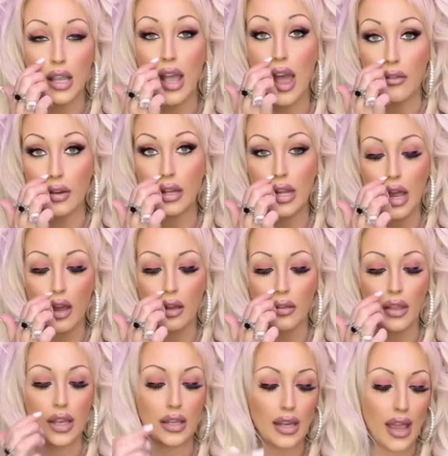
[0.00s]
Every now and
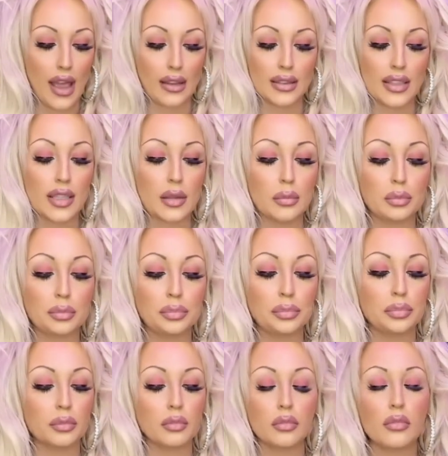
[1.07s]
then, yes,
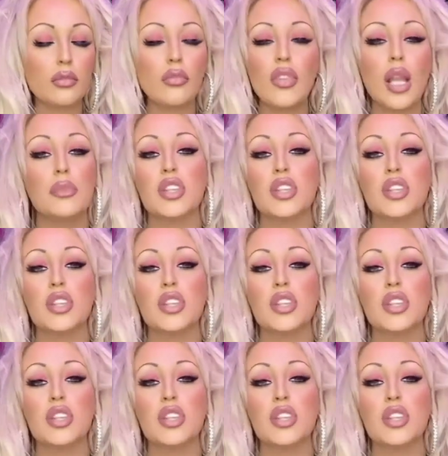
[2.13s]
I'm